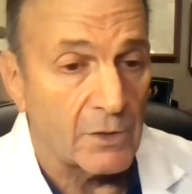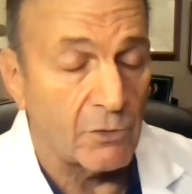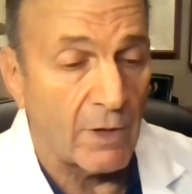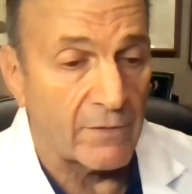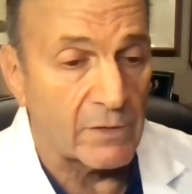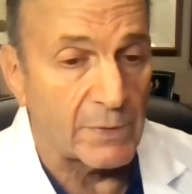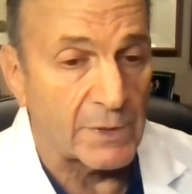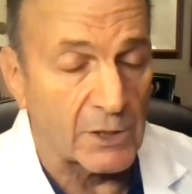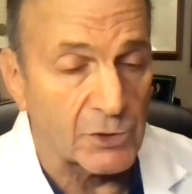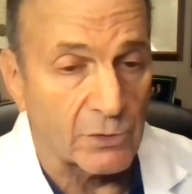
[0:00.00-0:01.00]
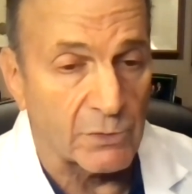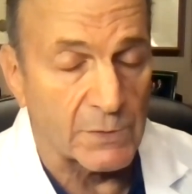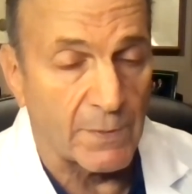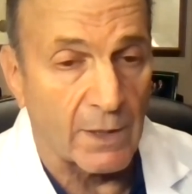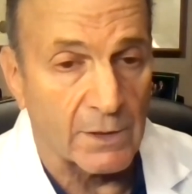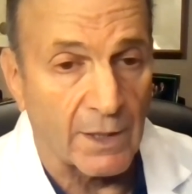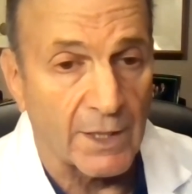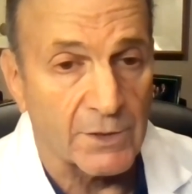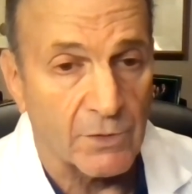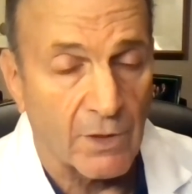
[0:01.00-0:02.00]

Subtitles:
do have the potential to respond to laser